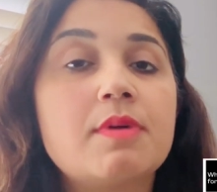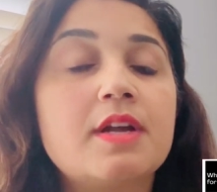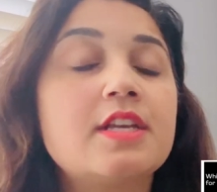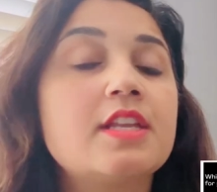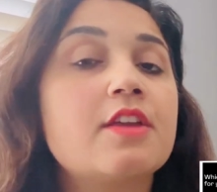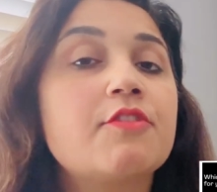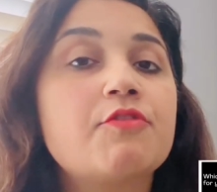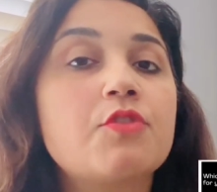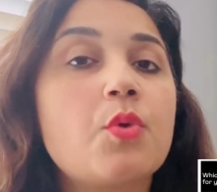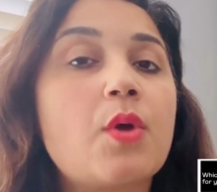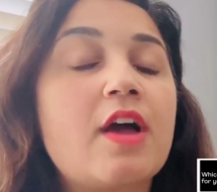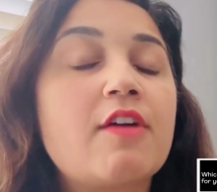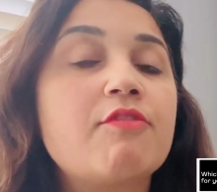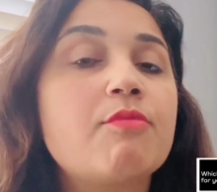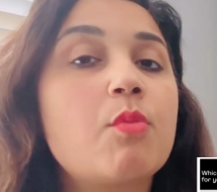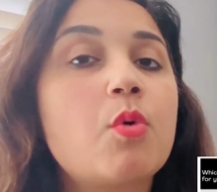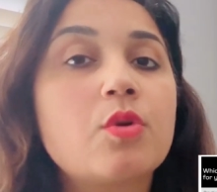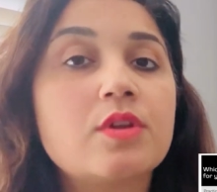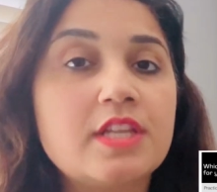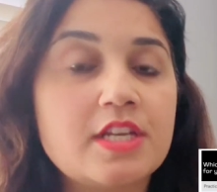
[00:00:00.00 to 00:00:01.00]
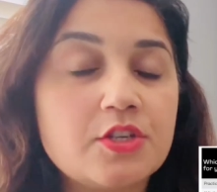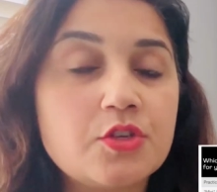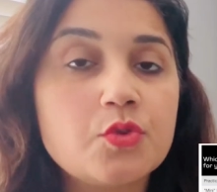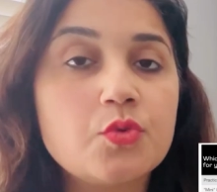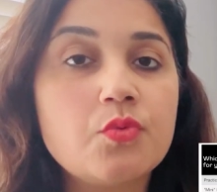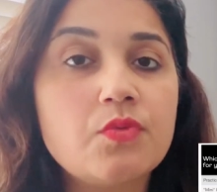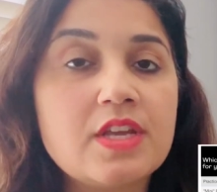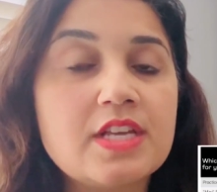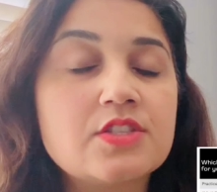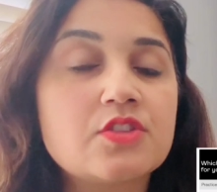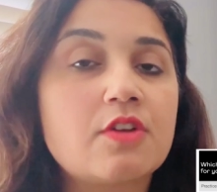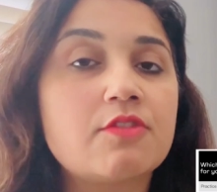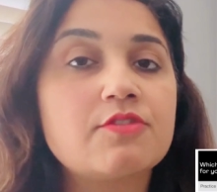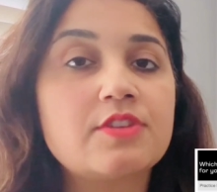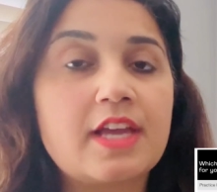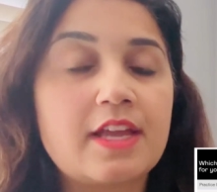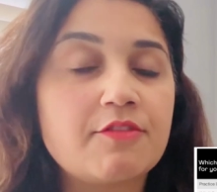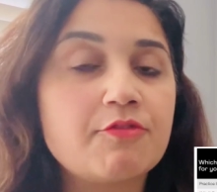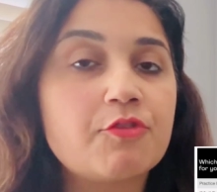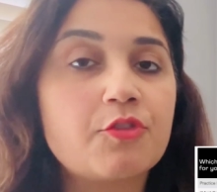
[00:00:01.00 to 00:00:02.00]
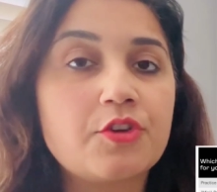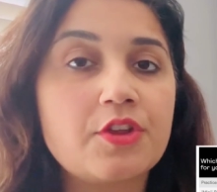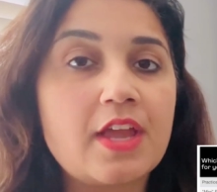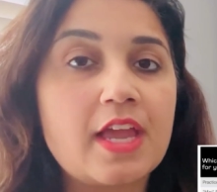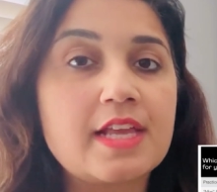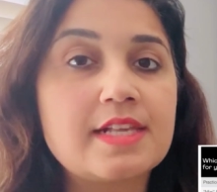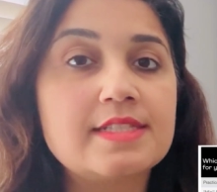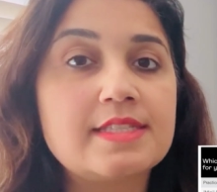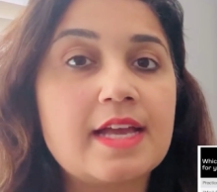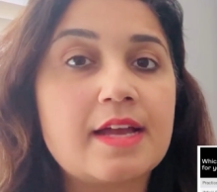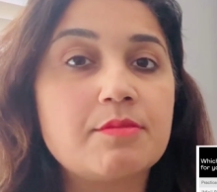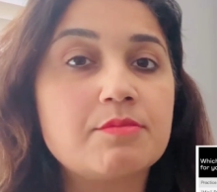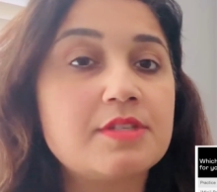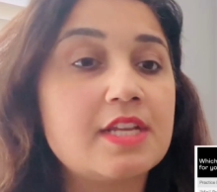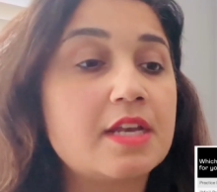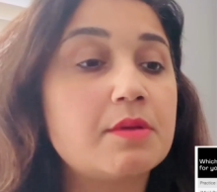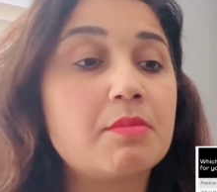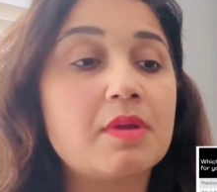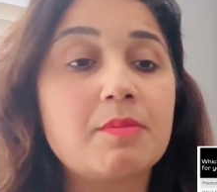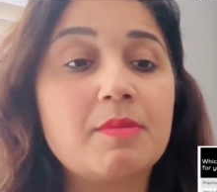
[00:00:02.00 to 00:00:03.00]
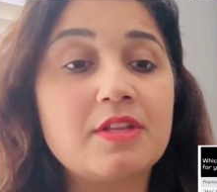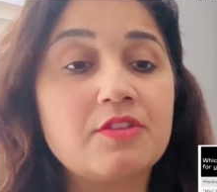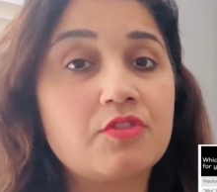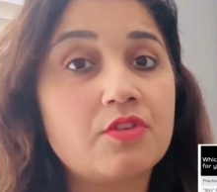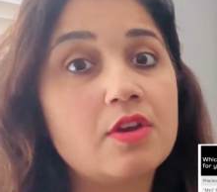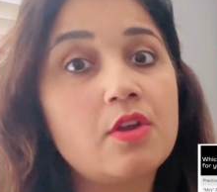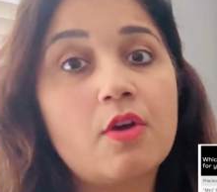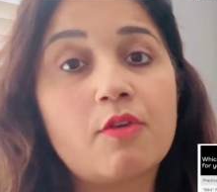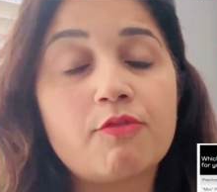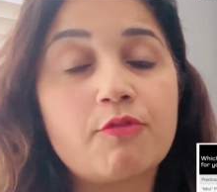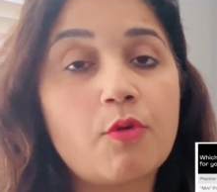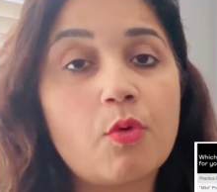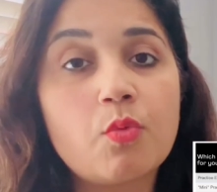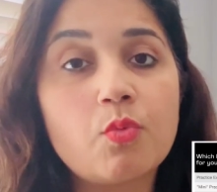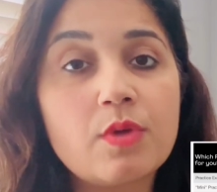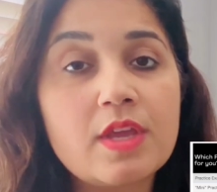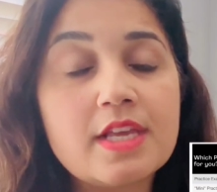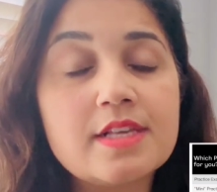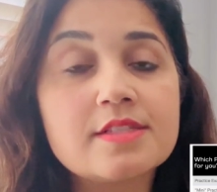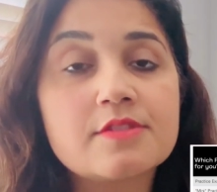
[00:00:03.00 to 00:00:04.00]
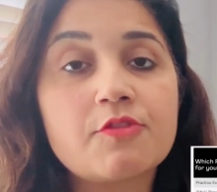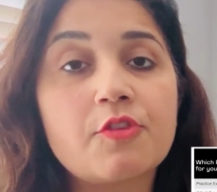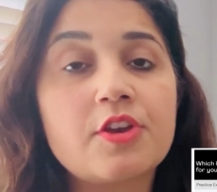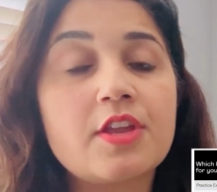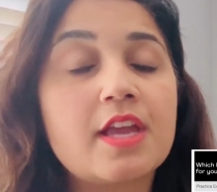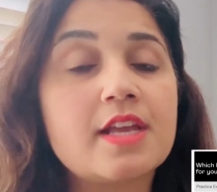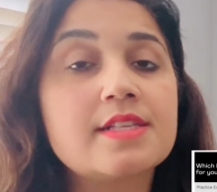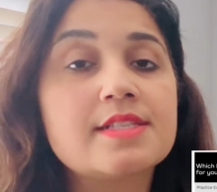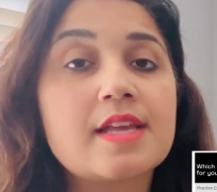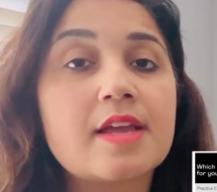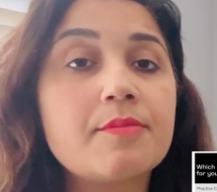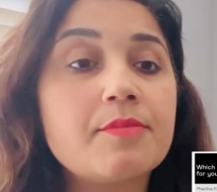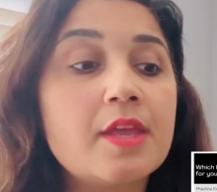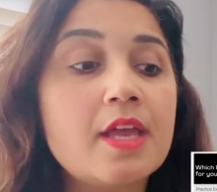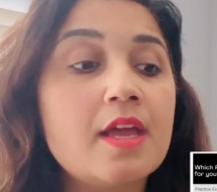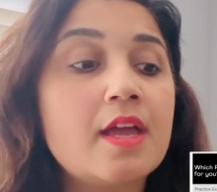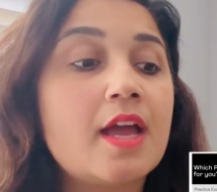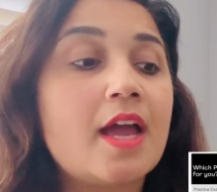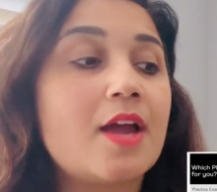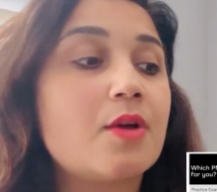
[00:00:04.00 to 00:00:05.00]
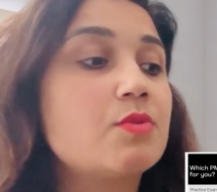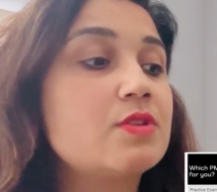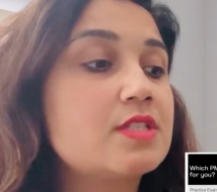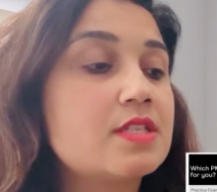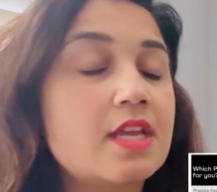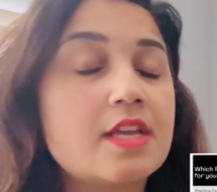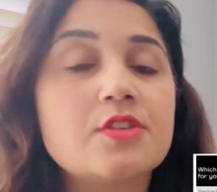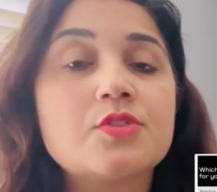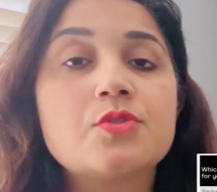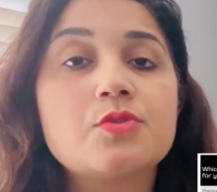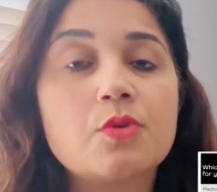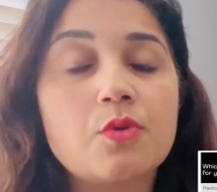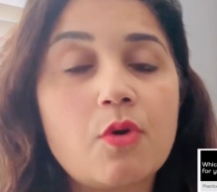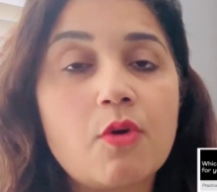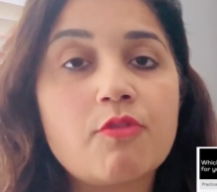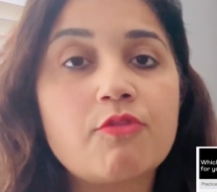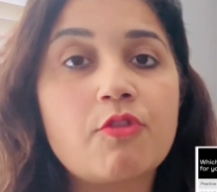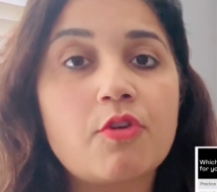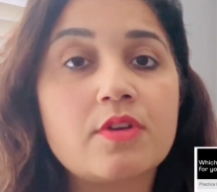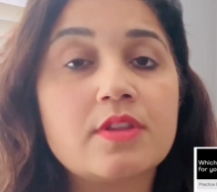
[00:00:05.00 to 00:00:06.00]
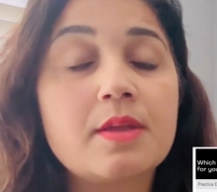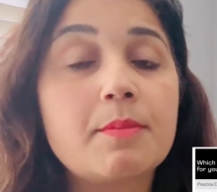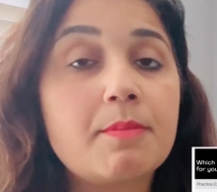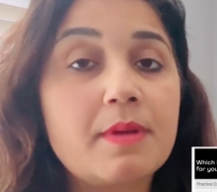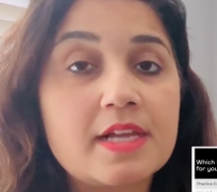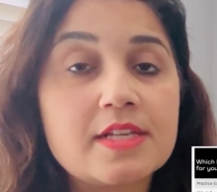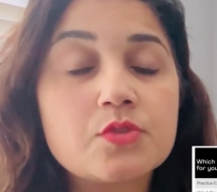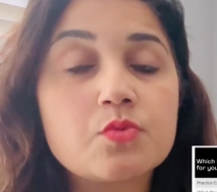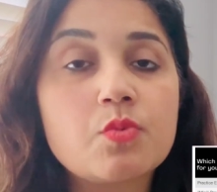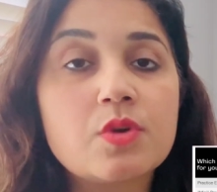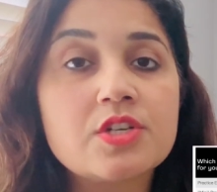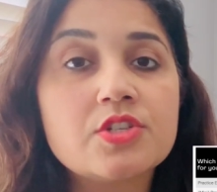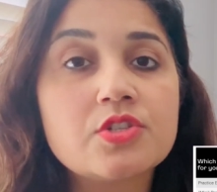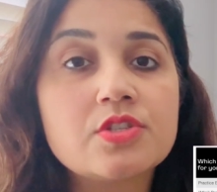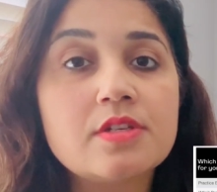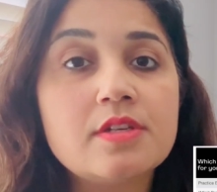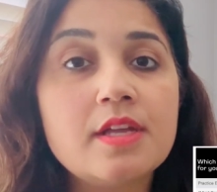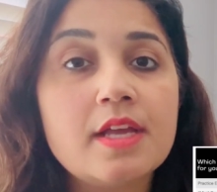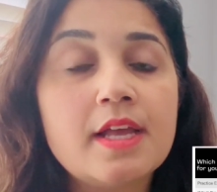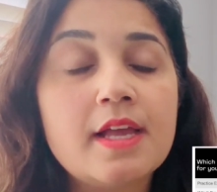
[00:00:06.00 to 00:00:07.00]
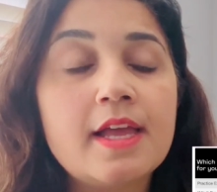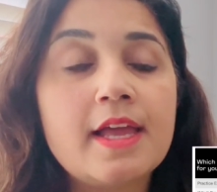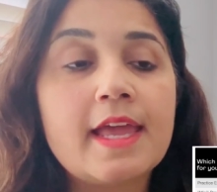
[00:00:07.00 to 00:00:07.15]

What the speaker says: But if you have more than 2 weeks of time for your exam date, maybe 3 or 4 weeks for your exam, I would say is to go for the Plus version.